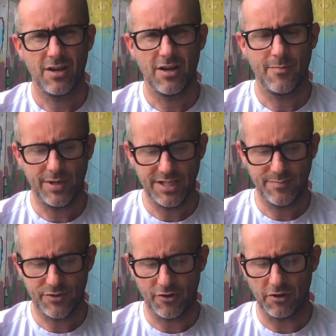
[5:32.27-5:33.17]
A police
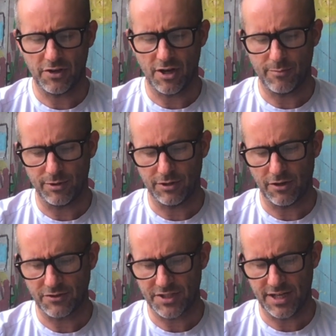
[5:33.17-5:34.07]
patrol car pulled
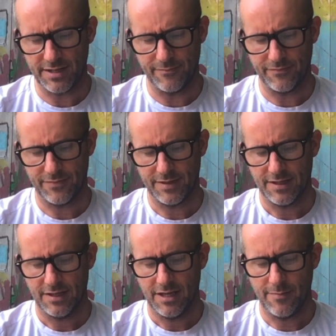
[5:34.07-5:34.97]
alongside him.
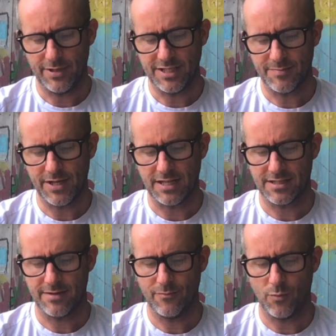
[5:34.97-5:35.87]
A policeman
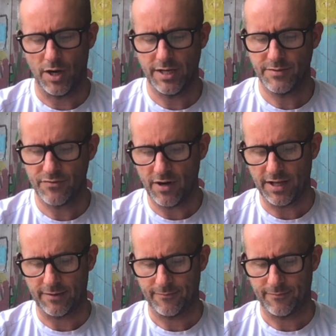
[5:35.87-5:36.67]
asked him why he was running.